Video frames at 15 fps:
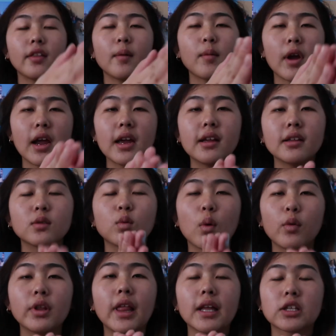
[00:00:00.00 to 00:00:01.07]
Number 8 is
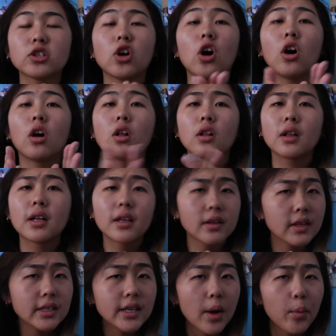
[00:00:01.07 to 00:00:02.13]
what we'd like to call
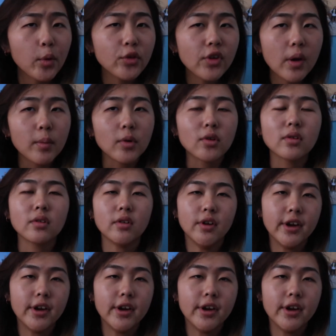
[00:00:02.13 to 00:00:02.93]
the double double.